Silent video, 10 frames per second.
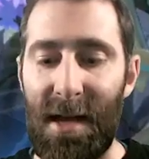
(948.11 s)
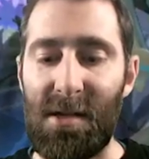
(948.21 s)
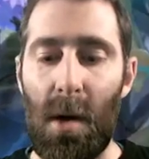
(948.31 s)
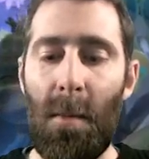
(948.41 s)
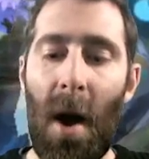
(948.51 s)
this
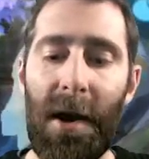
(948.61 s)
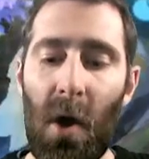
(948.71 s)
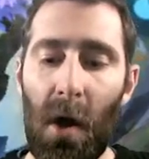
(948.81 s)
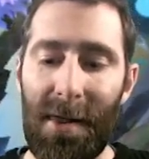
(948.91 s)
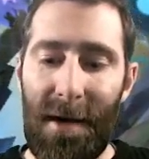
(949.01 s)
stage, so I might
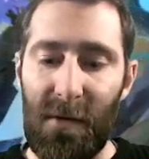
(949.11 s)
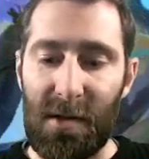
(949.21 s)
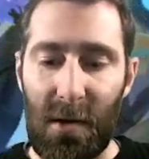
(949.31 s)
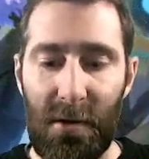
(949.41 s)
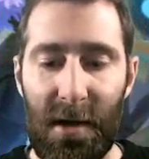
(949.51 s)
not level
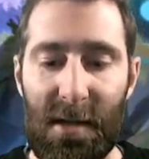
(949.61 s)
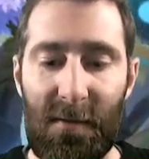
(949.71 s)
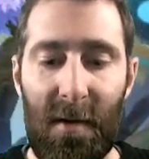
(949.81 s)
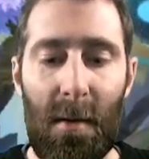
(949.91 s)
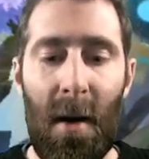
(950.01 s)
so aggressively.